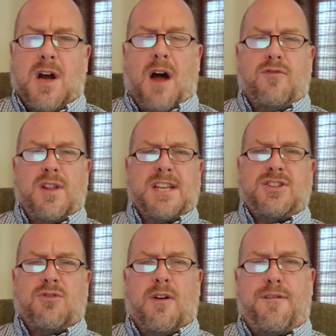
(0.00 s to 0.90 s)

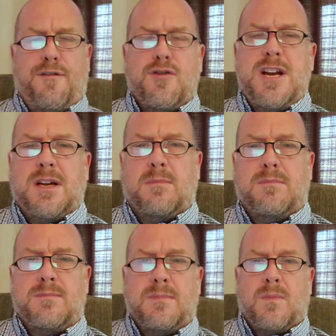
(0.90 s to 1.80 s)
religion or
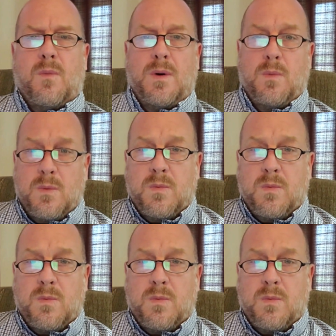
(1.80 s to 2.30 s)
freedom, what